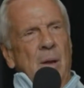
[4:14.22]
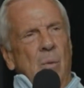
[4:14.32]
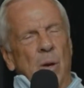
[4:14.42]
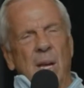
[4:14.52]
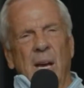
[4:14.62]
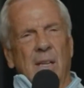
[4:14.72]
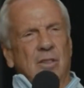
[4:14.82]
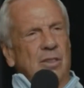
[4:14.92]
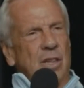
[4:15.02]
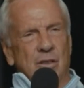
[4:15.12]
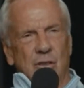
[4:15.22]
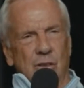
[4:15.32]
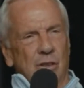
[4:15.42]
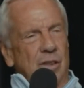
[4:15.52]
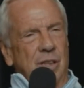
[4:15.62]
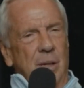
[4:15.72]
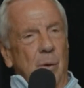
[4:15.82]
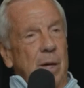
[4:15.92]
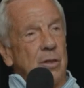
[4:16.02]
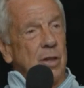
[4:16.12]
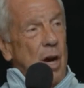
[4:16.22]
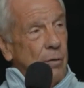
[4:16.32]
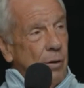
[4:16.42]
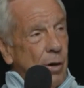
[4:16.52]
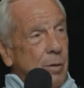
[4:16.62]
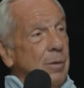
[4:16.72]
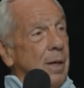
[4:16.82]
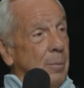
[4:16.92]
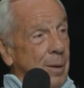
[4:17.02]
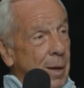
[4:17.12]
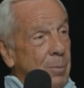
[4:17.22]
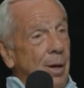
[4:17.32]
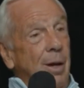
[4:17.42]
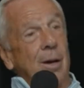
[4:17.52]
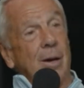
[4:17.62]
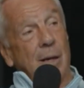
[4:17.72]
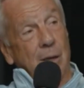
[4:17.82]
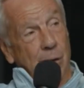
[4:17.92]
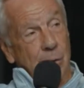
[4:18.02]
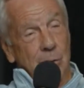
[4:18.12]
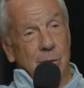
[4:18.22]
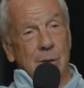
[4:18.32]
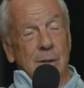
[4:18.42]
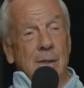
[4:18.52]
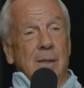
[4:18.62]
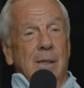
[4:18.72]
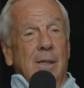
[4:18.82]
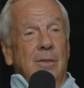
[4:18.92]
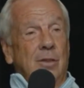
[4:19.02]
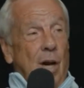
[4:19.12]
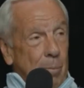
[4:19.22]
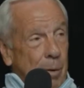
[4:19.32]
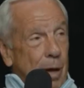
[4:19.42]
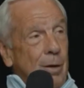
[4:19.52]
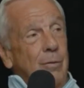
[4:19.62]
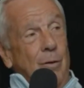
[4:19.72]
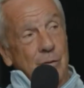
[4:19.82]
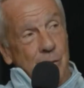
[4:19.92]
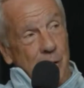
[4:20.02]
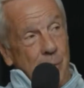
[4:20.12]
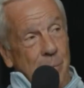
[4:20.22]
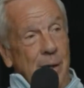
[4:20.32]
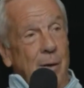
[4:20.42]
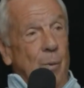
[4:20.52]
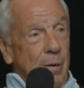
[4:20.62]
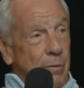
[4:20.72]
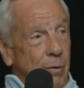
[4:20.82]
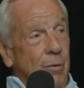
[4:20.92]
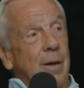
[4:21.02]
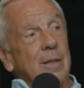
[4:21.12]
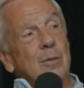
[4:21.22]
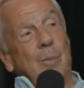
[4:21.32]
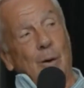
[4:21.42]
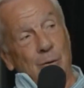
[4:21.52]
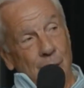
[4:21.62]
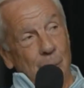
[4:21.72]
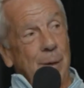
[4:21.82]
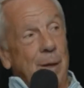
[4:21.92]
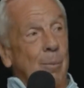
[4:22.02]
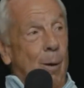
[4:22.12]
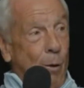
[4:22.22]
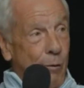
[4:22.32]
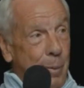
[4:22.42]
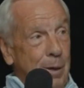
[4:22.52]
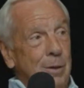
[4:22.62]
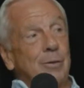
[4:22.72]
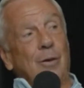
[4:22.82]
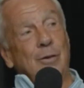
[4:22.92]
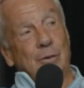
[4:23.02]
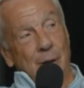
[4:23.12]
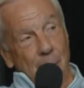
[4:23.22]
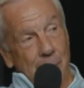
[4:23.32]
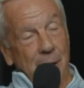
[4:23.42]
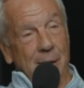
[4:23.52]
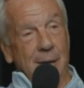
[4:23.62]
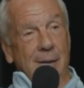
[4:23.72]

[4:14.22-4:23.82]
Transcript: we had such a good team. We had Jacques Vaughn, NBA player and coach, Scott Pollard, first-round pick, Rafe LaFrance, first-round pick, Paul Pierce, first-round pick,